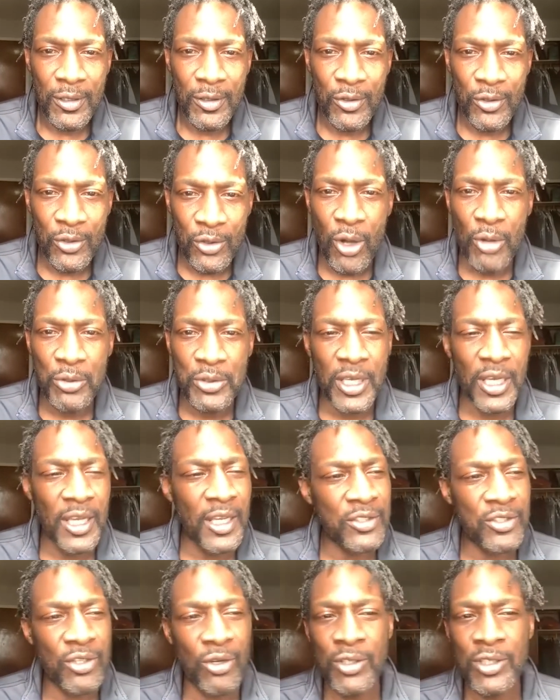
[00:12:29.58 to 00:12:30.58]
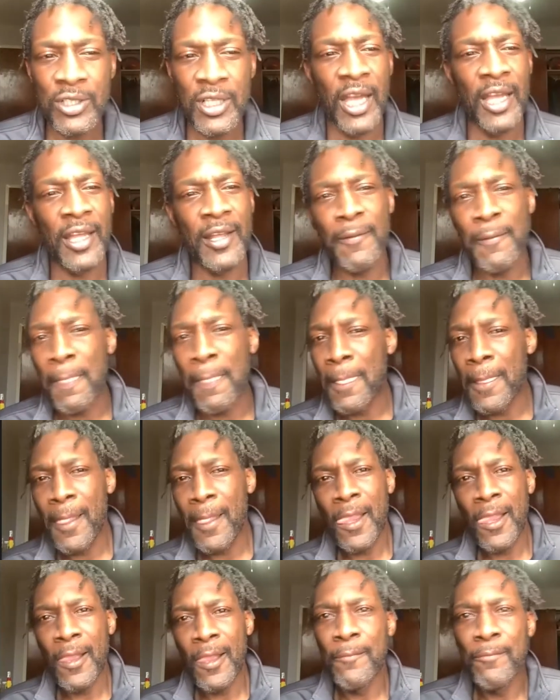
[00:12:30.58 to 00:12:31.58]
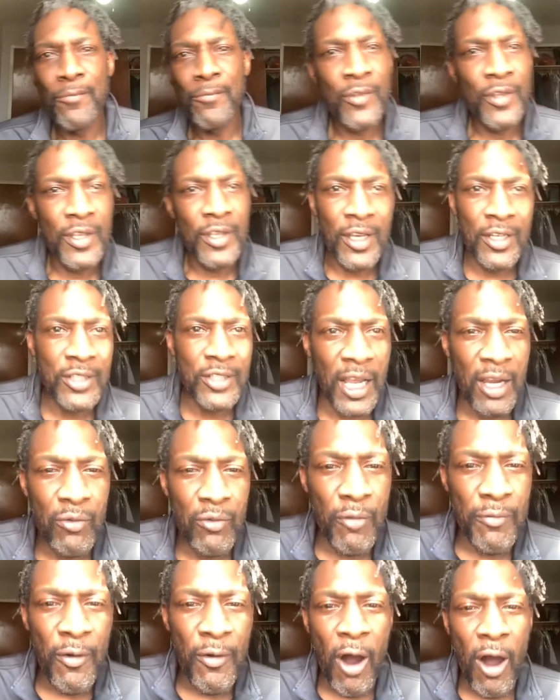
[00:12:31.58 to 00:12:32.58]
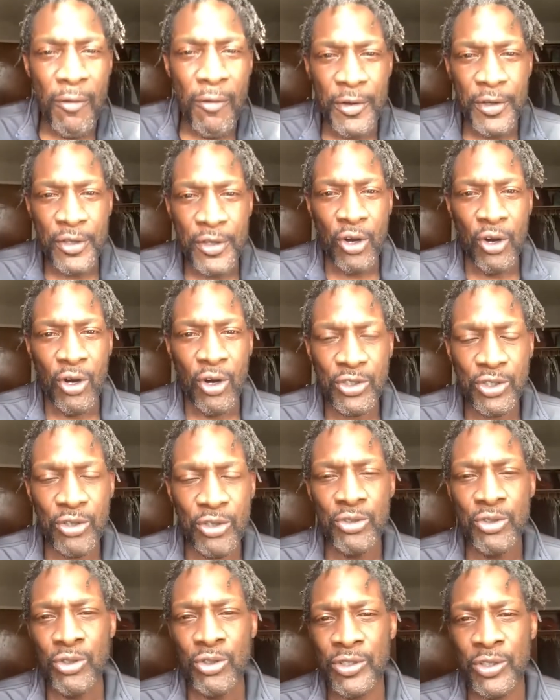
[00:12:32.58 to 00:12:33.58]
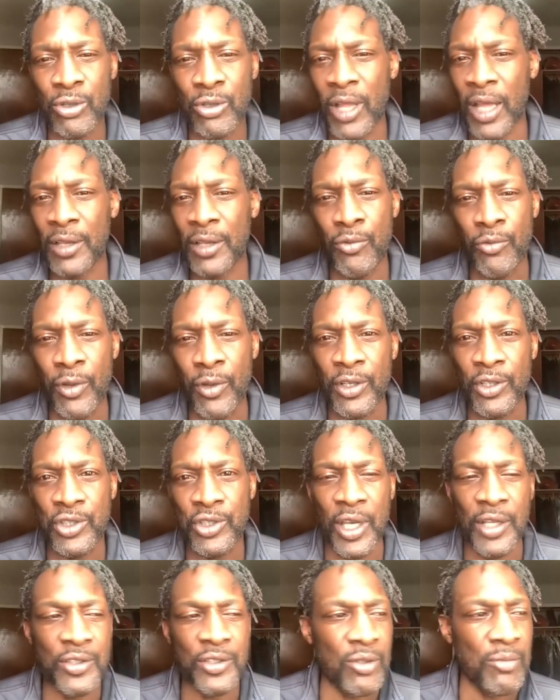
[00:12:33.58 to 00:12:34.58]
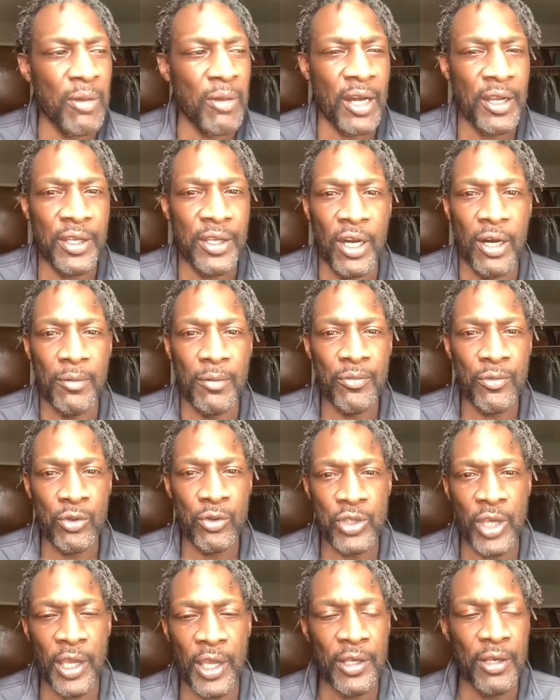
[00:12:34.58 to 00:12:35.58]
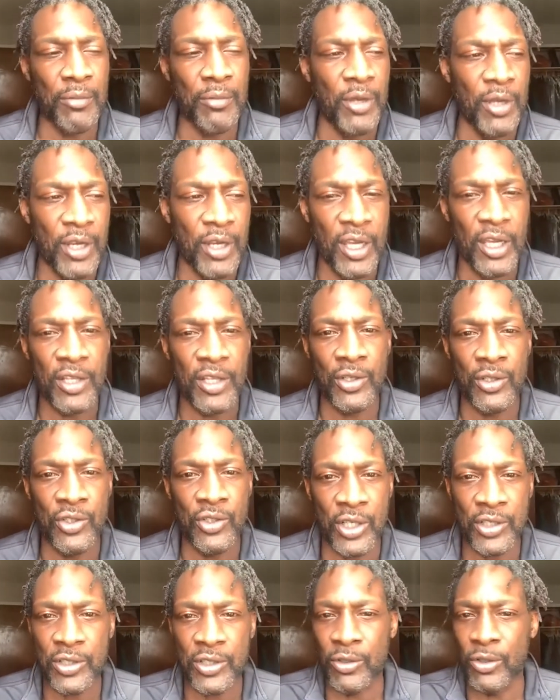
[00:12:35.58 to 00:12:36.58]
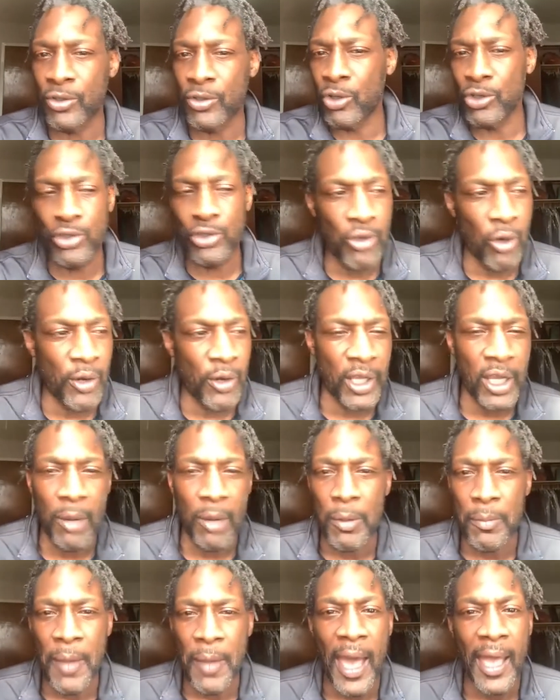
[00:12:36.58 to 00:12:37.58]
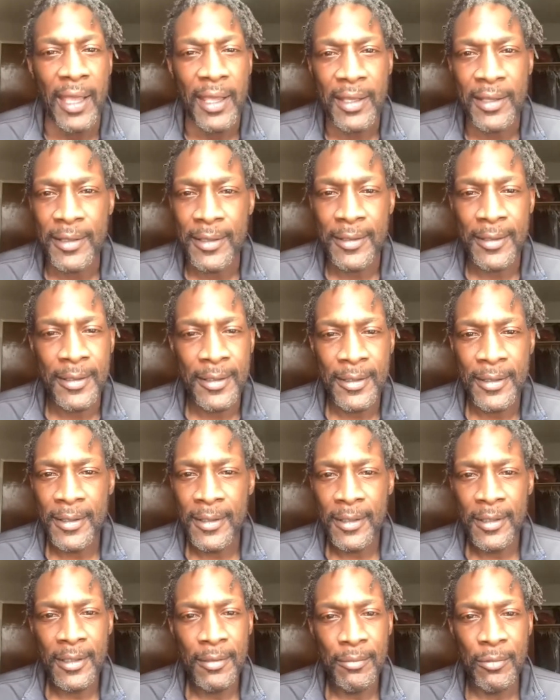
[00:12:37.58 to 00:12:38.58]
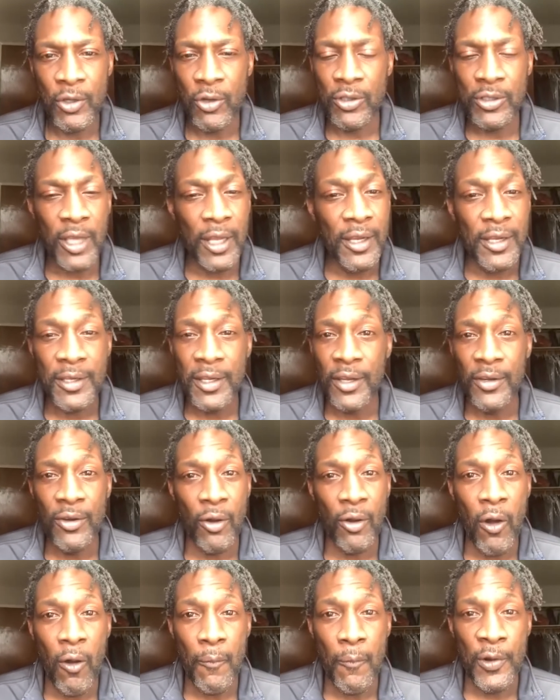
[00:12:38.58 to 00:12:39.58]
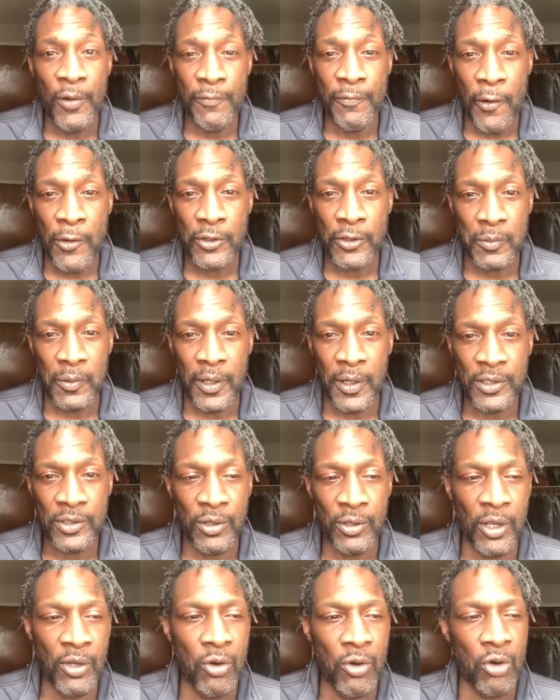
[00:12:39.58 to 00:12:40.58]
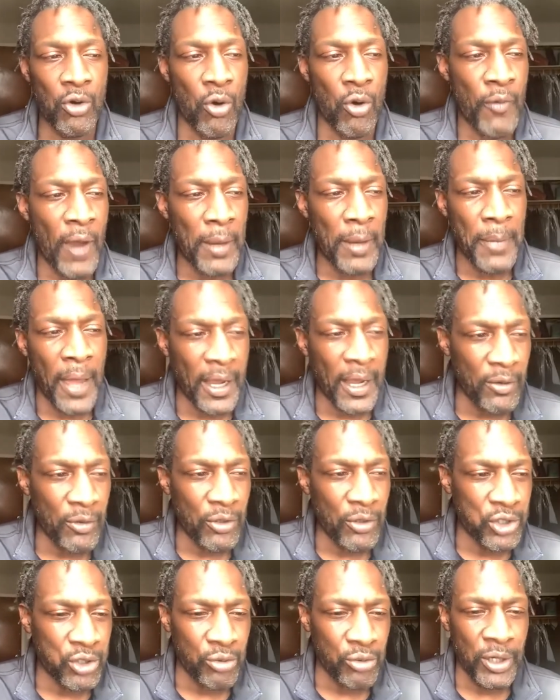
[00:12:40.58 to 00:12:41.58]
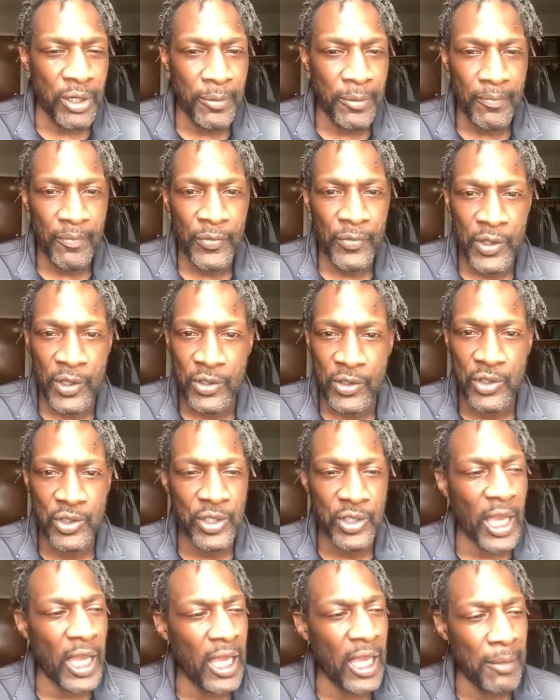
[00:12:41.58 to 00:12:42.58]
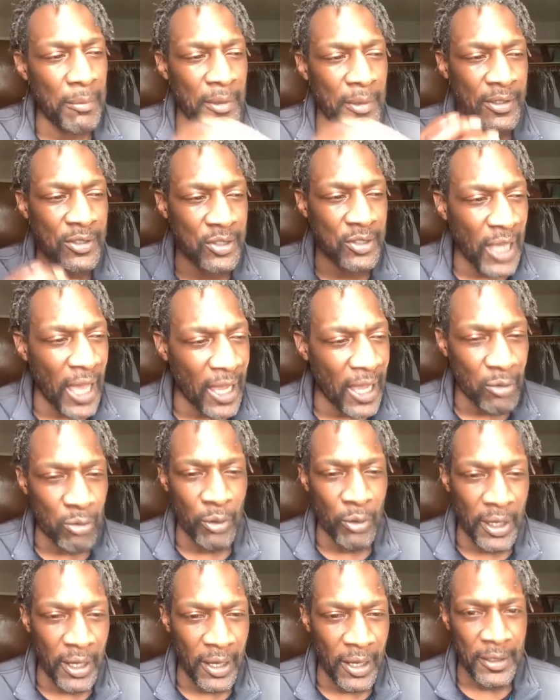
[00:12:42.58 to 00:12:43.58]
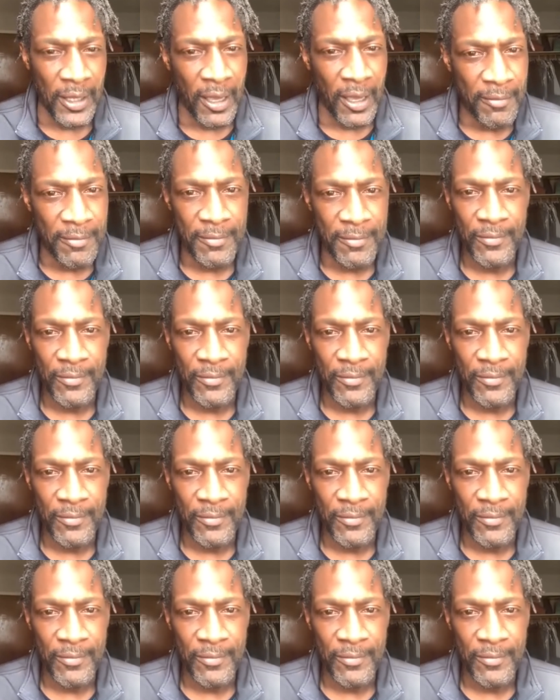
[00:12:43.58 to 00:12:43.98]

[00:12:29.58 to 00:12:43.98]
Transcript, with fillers: You know what I'm saying? So it's like, it's like a revolving door. So, you, so like you really sent somebody up, taking them in here just because you know they're coming back because they didn't get no help in the first place. So they're going to go right back on the street the same exact way they left.